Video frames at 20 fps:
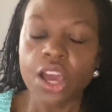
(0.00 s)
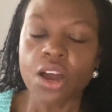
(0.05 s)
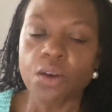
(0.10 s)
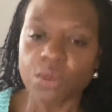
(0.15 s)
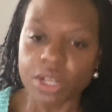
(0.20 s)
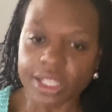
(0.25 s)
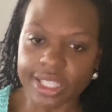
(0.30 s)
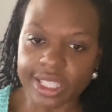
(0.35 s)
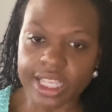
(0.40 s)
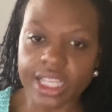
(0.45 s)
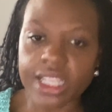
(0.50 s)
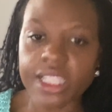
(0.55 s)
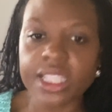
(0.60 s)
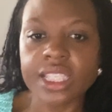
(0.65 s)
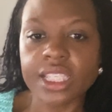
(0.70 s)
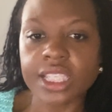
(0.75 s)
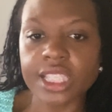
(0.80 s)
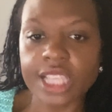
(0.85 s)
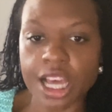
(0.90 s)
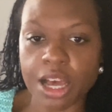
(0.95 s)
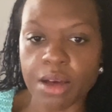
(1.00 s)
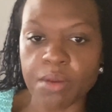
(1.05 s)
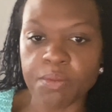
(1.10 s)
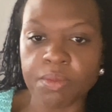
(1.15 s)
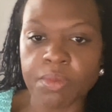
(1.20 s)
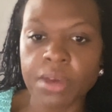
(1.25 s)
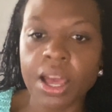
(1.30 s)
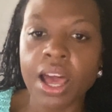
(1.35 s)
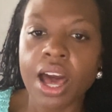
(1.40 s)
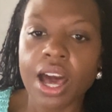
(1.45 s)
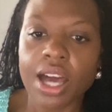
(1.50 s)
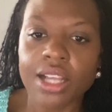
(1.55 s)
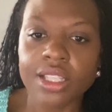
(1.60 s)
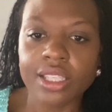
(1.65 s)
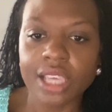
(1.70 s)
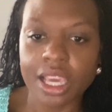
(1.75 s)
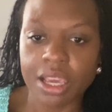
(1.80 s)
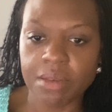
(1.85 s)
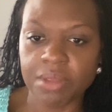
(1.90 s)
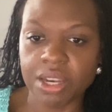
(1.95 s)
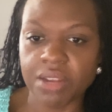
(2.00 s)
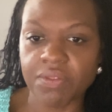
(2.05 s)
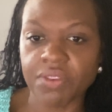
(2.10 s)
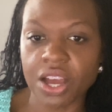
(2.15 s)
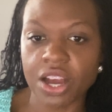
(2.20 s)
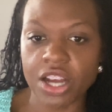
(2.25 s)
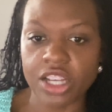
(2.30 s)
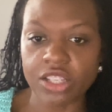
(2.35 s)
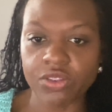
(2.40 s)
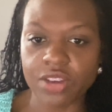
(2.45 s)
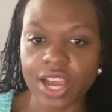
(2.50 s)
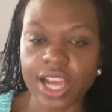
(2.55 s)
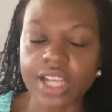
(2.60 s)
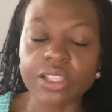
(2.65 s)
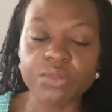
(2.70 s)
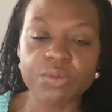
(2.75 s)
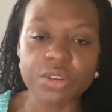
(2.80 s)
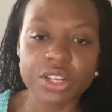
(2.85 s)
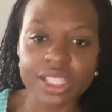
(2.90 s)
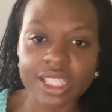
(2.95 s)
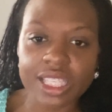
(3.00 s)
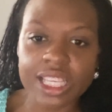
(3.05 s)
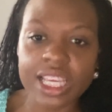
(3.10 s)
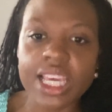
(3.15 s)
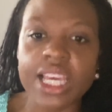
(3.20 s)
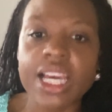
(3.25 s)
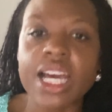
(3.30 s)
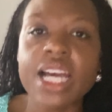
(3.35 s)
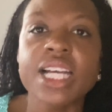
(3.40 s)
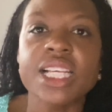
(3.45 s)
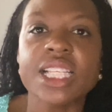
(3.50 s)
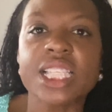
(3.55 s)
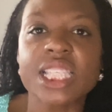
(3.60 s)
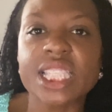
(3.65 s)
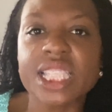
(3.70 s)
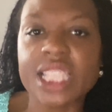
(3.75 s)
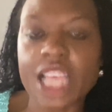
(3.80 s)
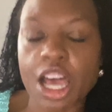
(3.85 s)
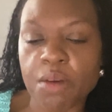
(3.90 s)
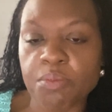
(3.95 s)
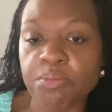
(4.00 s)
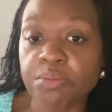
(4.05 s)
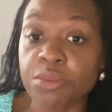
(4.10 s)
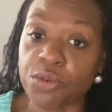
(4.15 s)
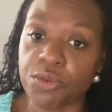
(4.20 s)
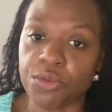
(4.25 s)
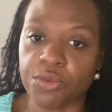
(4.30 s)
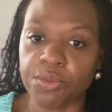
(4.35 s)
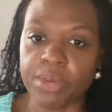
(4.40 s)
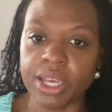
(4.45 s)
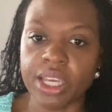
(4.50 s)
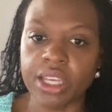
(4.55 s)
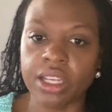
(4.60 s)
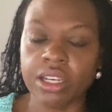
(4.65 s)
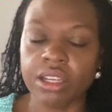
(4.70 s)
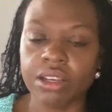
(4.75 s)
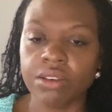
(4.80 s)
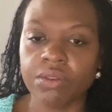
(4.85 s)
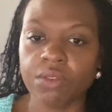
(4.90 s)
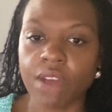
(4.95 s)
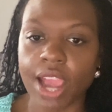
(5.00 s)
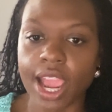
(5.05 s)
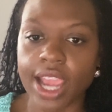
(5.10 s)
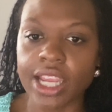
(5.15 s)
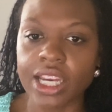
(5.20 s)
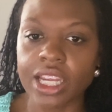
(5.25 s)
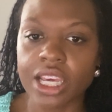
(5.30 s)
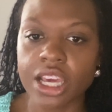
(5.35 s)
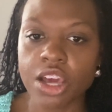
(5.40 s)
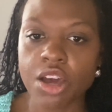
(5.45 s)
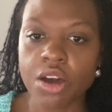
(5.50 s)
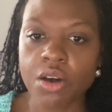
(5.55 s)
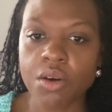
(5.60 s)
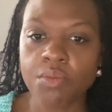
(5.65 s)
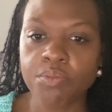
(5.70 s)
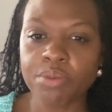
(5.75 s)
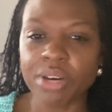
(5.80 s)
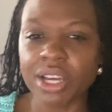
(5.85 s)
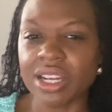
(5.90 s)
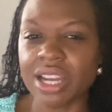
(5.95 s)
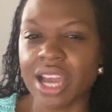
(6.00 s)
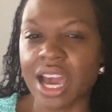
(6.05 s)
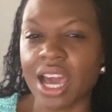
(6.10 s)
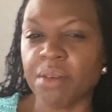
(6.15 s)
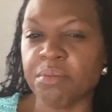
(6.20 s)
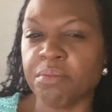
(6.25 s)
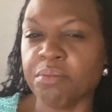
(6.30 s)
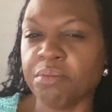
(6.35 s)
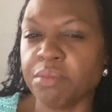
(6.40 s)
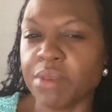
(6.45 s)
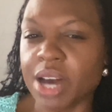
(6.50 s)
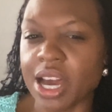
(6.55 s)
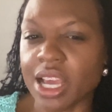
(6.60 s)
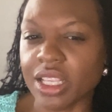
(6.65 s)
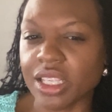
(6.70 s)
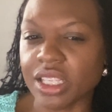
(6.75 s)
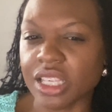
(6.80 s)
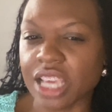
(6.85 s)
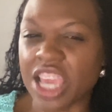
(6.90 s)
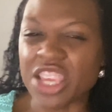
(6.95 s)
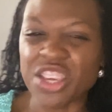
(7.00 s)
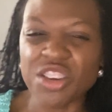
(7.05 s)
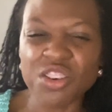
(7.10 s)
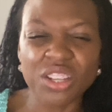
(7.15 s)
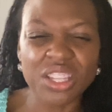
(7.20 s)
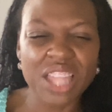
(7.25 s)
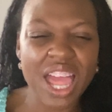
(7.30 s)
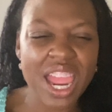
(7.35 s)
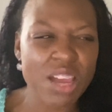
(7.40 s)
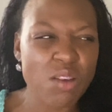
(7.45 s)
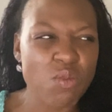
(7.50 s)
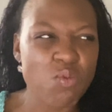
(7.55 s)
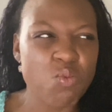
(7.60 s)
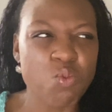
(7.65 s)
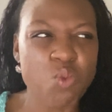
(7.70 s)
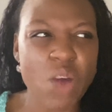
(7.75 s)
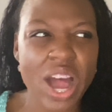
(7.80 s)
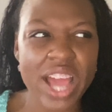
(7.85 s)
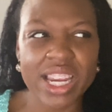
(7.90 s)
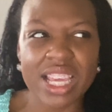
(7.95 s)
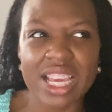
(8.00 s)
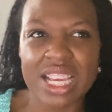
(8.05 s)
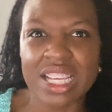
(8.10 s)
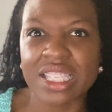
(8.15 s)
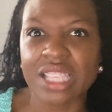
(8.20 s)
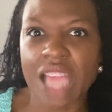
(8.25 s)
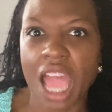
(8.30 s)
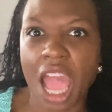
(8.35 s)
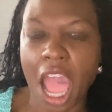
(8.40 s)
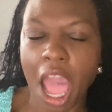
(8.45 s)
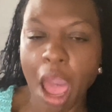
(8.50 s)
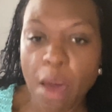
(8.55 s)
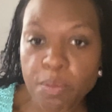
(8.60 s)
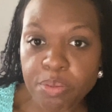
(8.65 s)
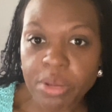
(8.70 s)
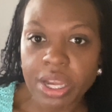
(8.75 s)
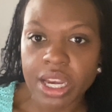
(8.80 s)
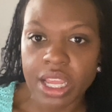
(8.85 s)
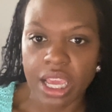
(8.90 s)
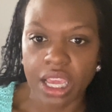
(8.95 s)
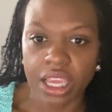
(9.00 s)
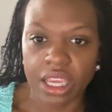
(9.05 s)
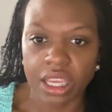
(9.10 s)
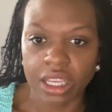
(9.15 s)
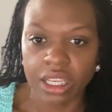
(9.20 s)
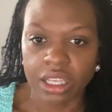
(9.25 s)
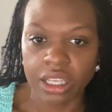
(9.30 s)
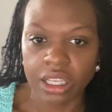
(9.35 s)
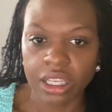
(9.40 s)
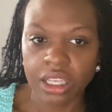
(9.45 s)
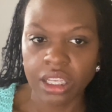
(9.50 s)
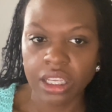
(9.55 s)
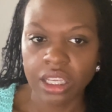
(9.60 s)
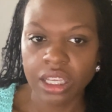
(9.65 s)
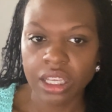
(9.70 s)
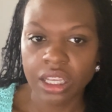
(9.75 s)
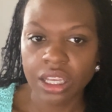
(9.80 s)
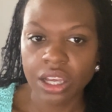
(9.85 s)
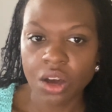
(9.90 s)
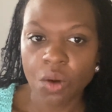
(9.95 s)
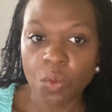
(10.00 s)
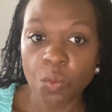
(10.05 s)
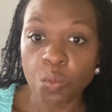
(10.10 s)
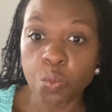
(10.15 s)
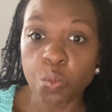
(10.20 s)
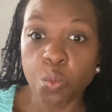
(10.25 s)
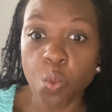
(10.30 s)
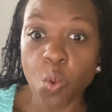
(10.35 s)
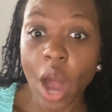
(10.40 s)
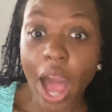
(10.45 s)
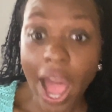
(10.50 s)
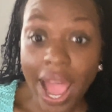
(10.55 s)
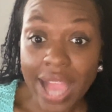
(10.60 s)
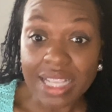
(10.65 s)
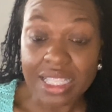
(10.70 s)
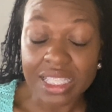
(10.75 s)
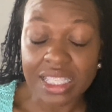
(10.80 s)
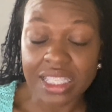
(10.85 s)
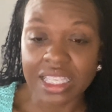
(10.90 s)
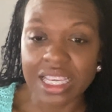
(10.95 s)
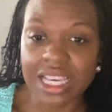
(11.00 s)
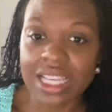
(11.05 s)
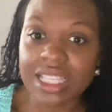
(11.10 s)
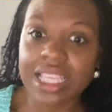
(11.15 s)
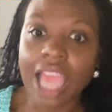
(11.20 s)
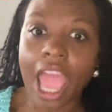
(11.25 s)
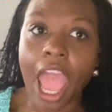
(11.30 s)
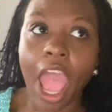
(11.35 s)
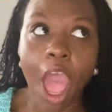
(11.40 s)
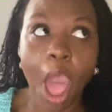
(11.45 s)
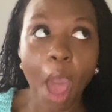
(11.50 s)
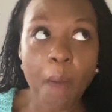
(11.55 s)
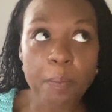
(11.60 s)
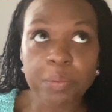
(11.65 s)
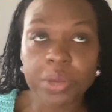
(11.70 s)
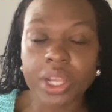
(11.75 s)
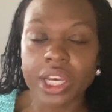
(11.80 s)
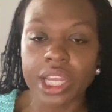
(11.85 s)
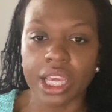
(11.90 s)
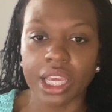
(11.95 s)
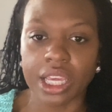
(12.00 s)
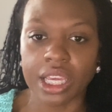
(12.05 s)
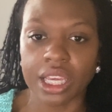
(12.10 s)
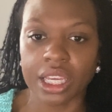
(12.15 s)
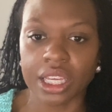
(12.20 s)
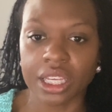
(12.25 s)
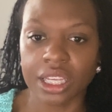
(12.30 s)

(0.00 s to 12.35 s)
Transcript: We're seeing some attainment of contracts. We're seeing some movement, right? But not much. And you're like, what is happening? What is happening?